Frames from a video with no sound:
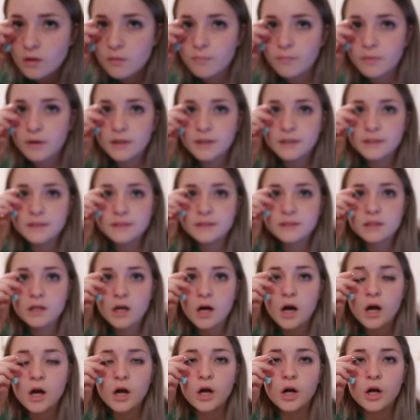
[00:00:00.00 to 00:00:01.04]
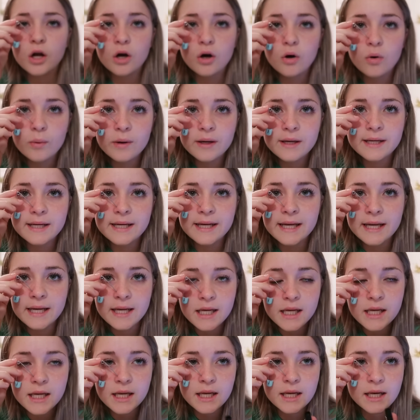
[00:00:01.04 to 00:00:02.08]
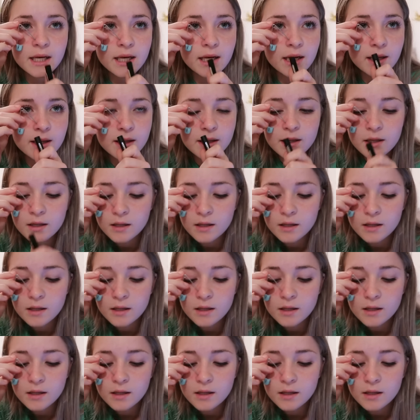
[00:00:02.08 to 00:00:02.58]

Bruh, it's not going in.